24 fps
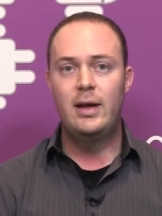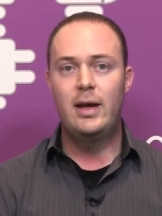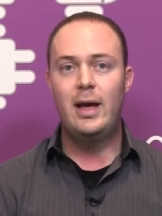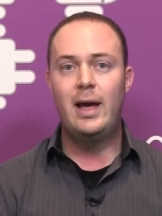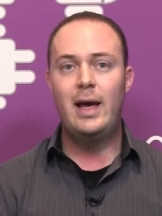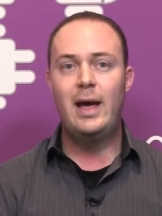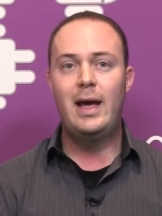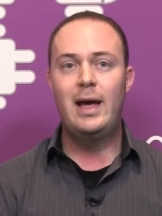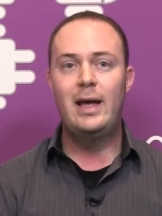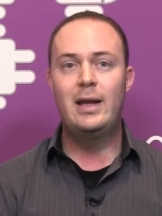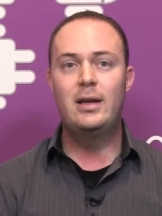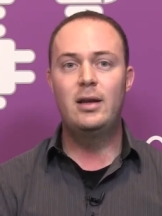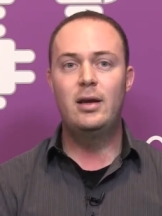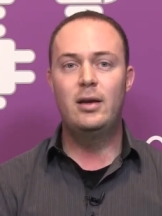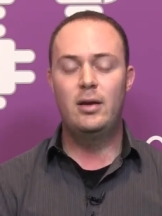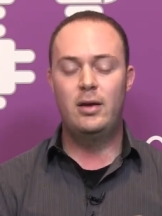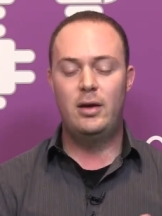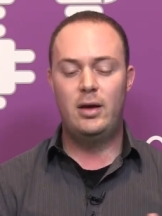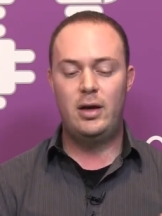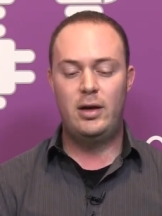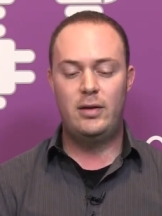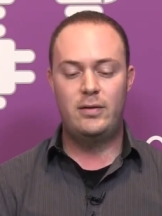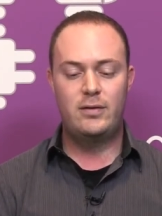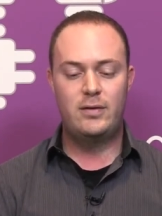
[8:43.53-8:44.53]
and
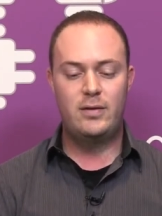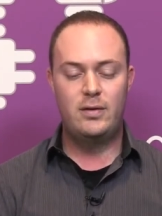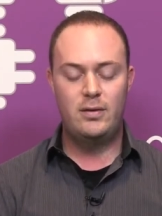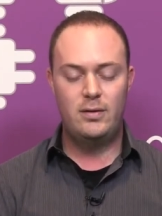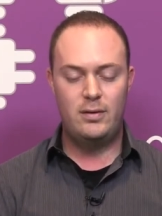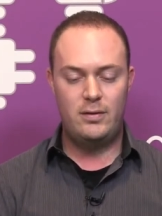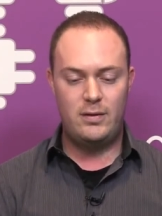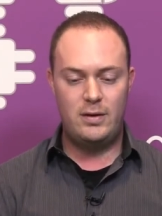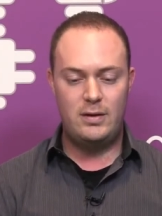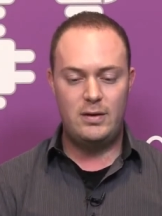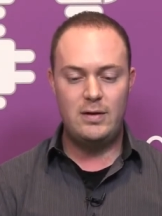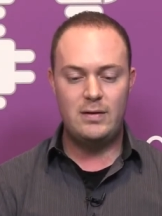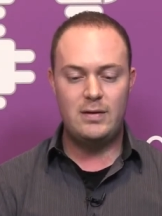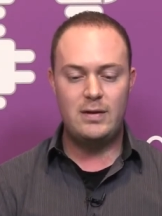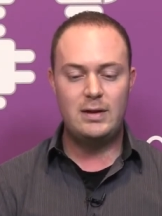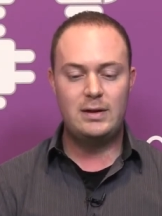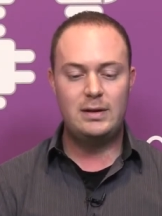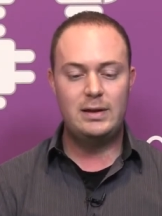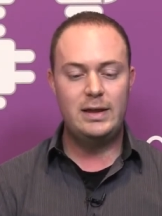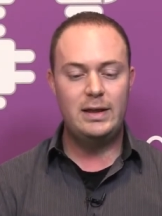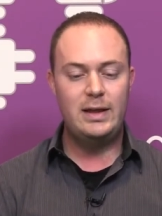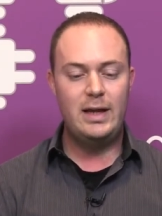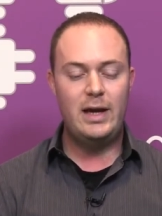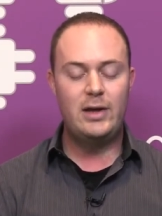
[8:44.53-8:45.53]
uh, st
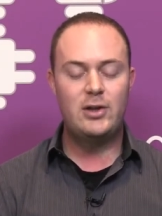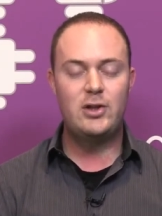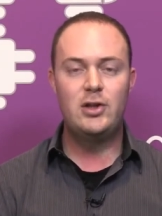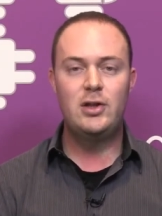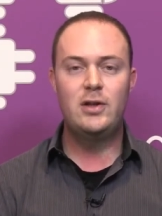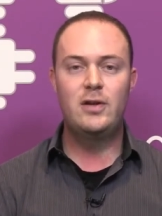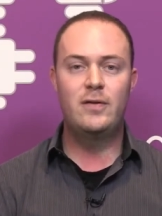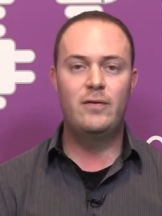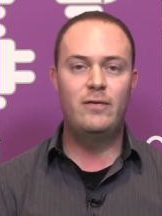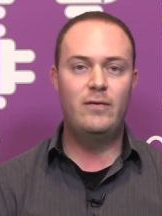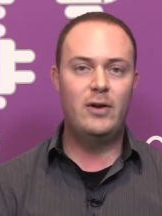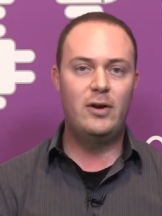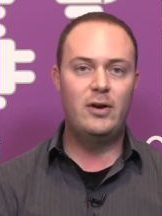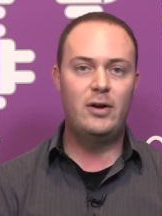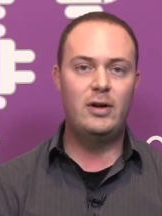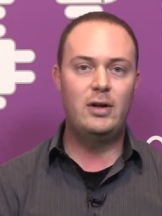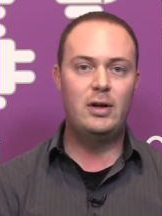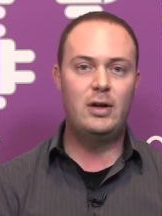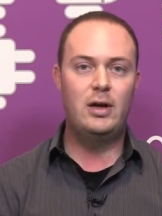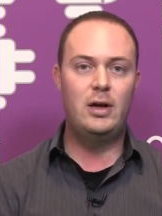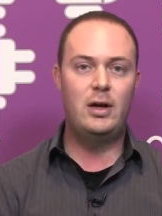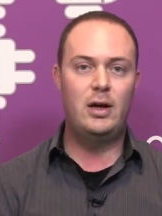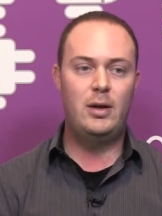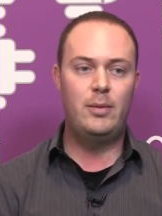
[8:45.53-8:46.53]
statistically, it actually is
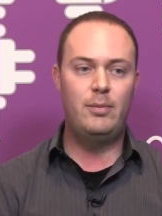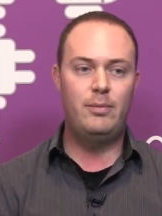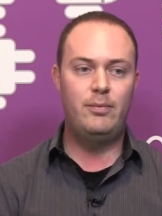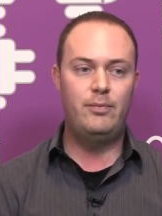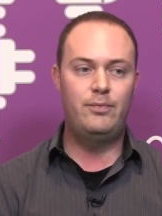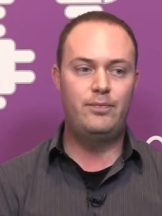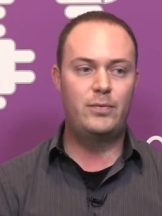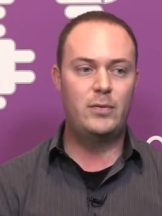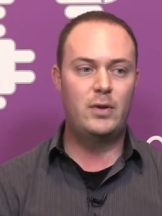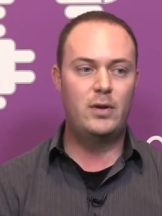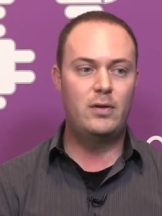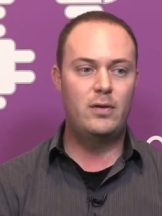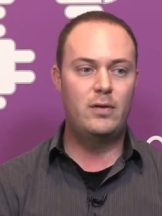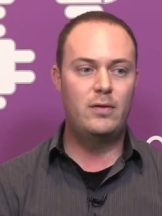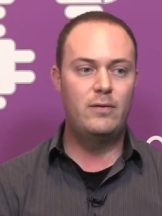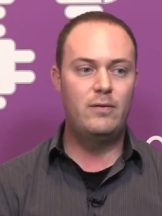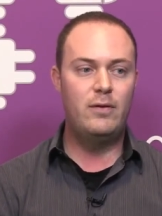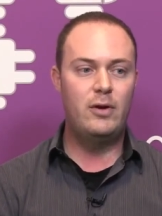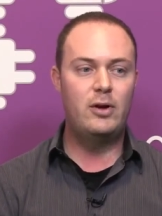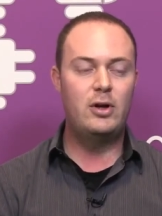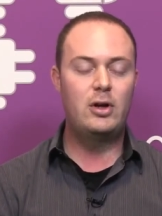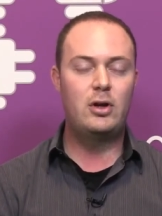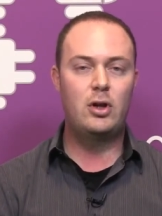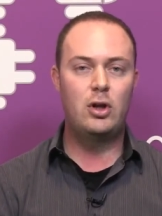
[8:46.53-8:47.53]
very, um, it's
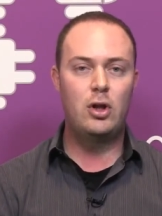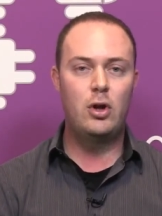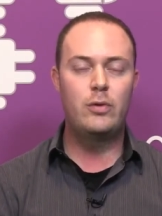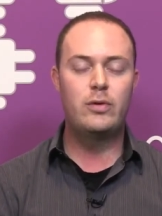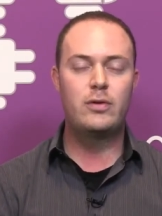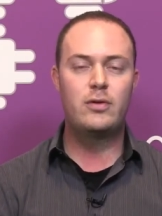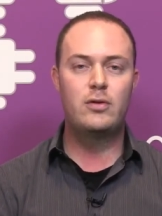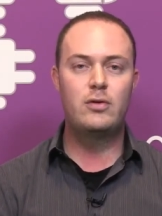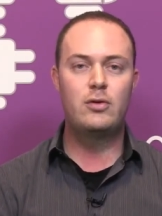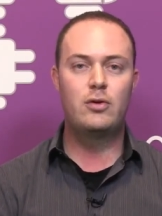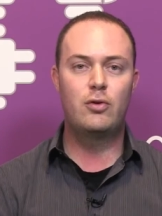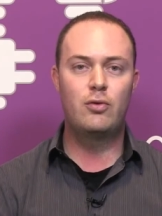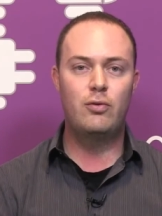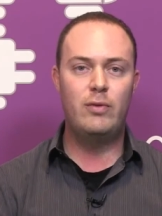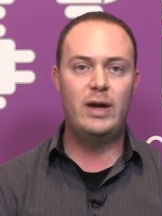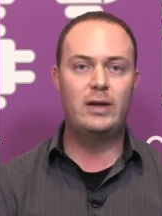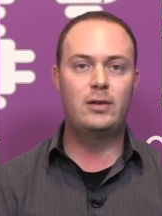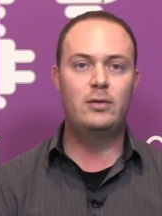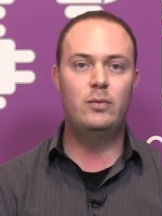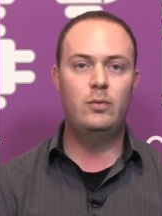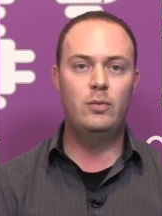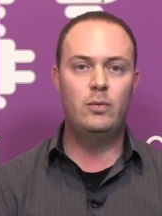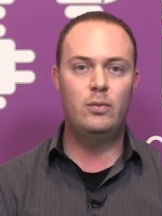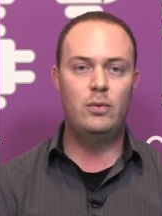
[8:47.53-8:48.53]
very close to
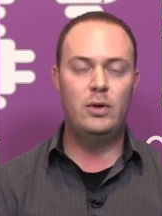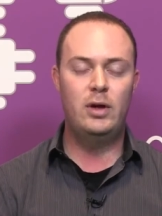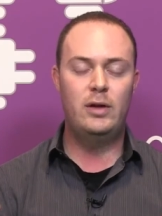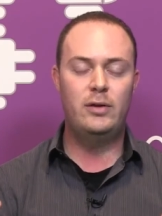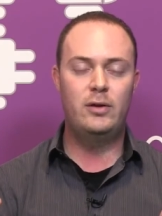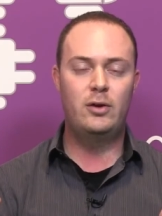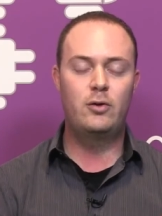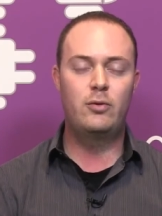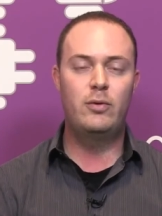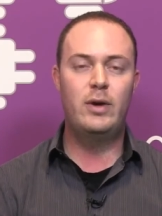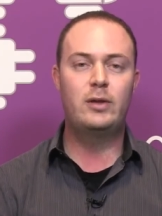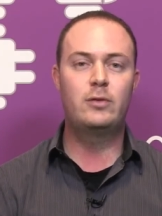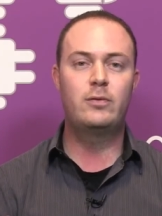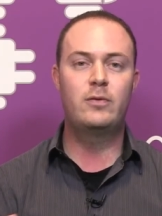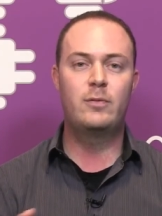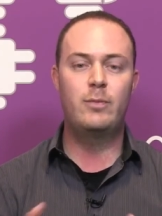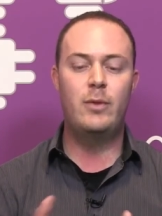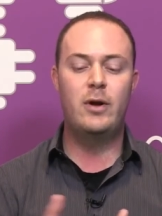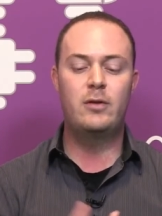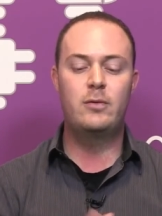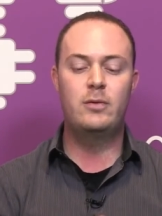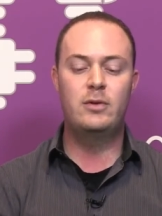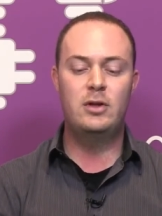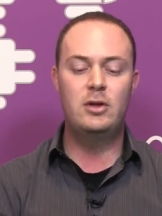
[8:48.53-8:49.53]
correct, uh, the correct
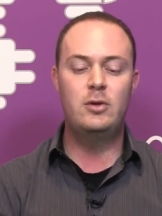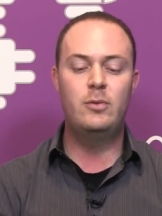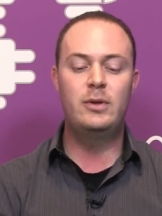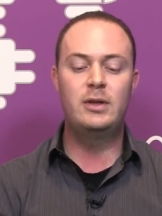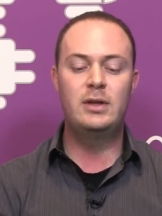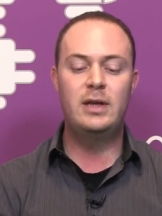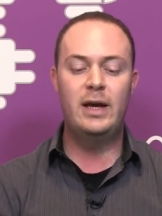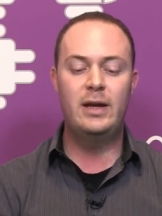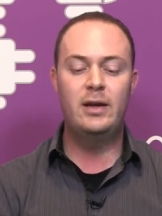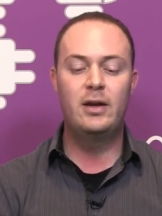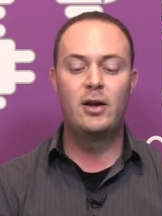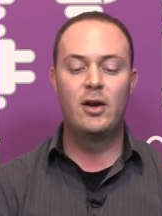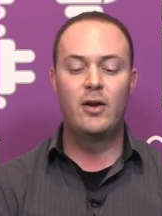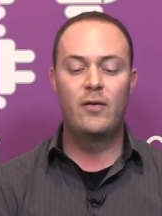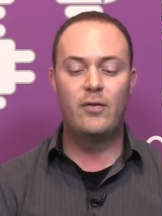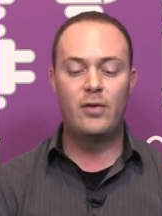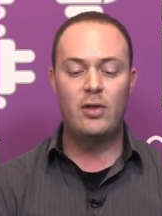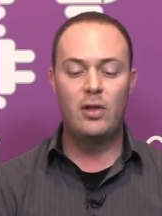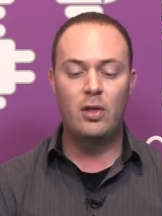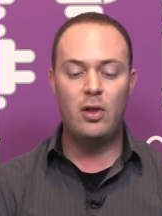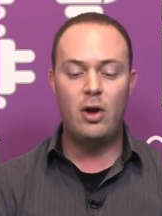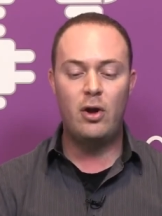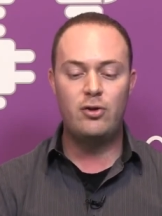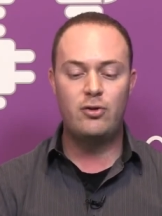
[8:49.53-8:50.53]
responses that you would get for
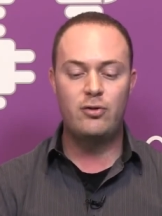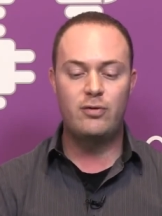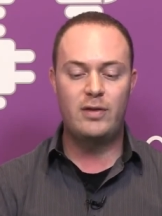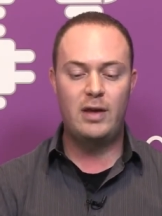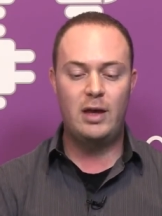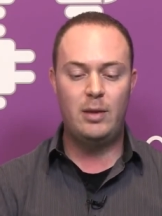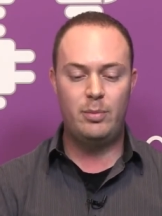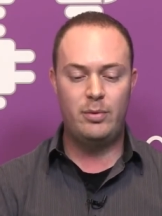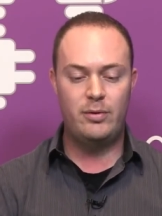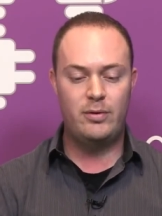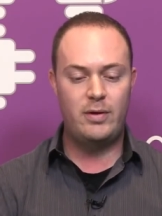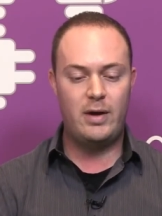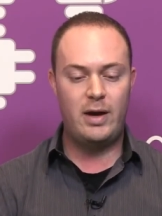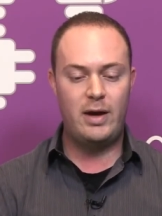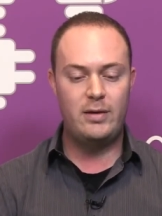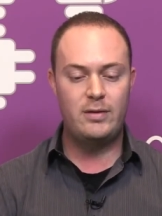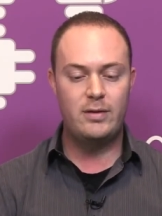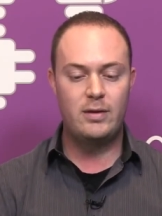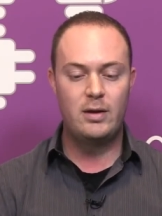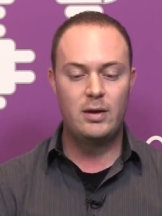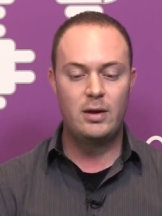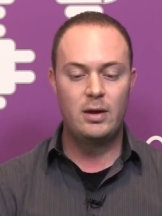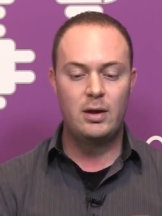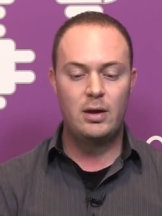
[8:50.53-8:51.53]
the larger sample
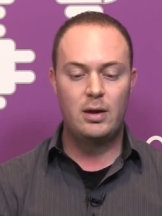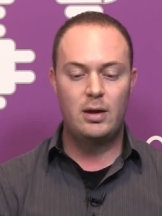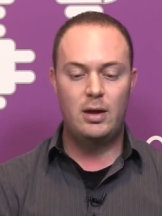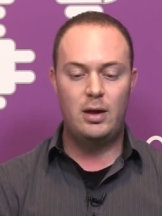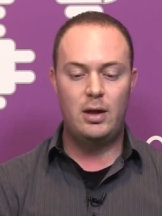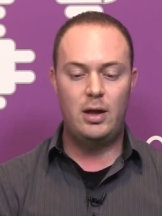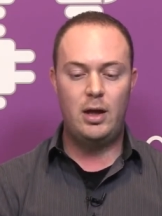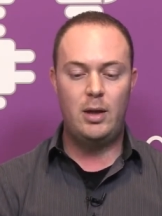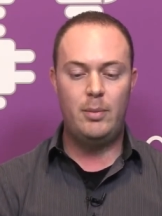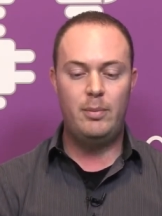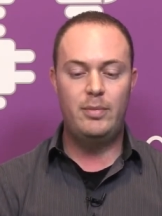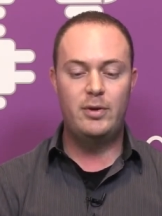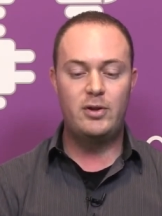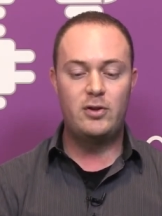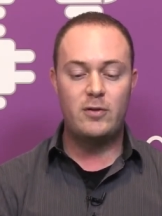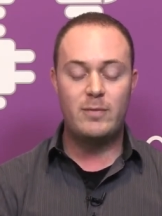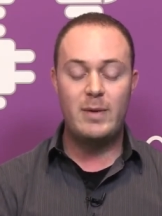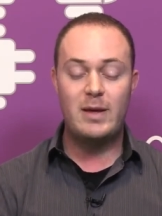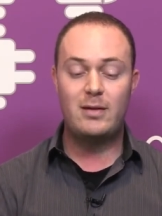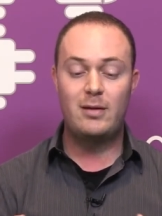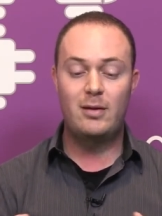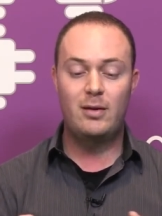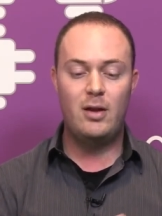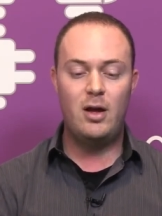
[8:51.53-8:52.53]
size. Um, but it just
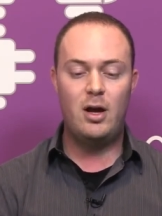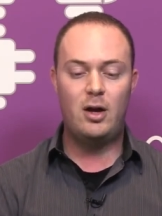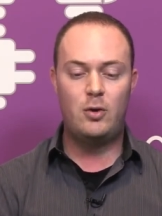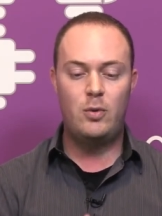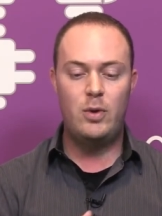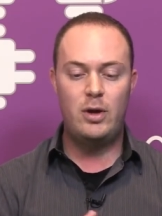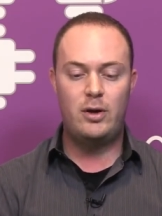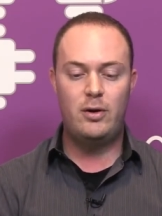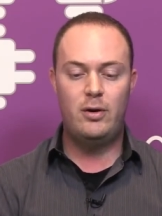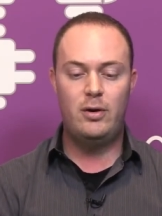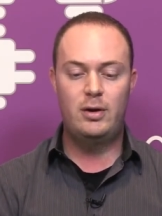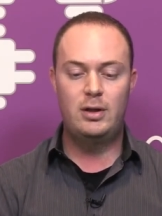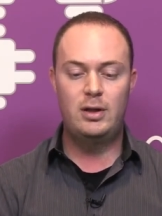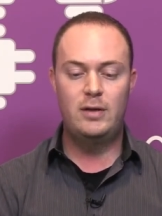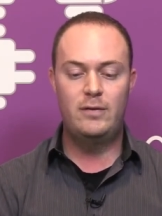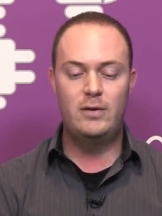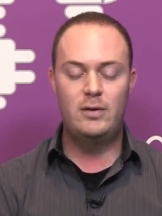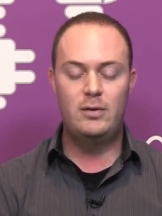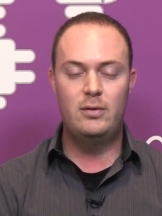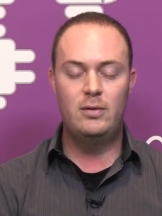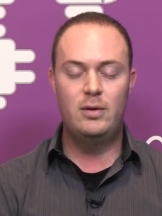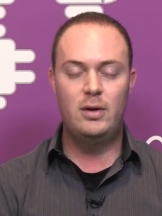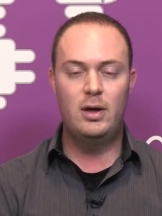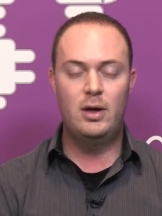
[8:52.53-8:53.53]
makes it a lot quicker and gives
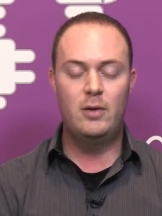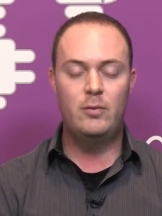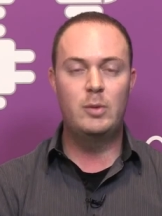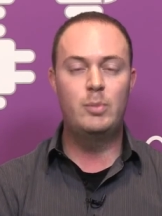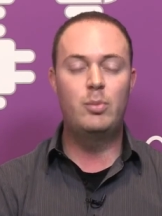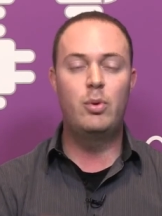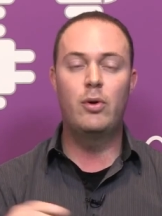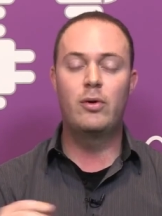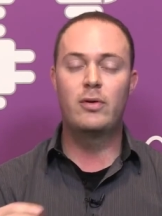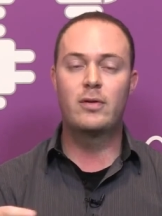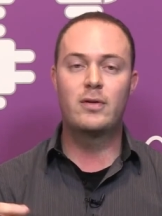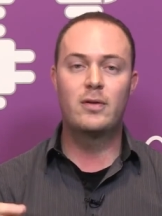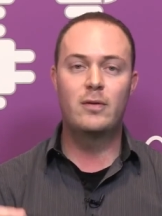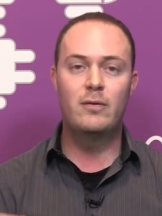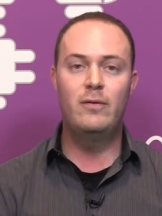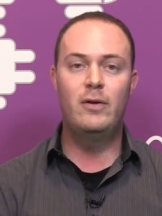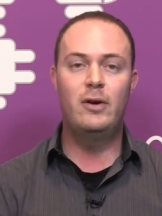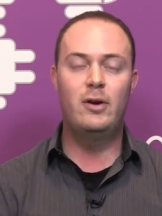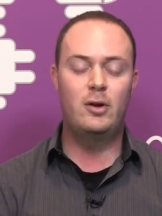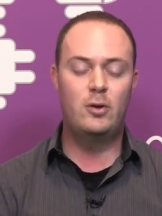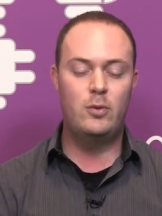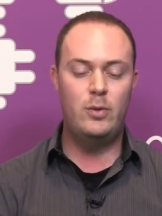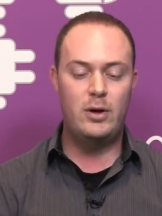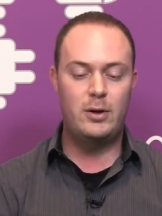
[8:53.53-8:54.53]
you uh, reports
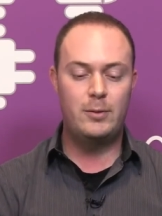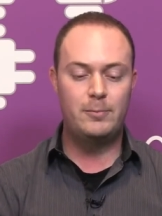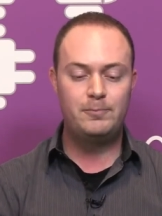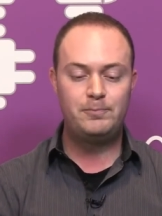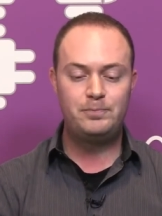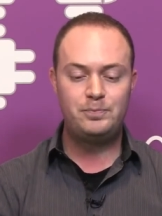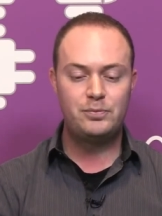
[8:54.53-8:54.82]
very quick.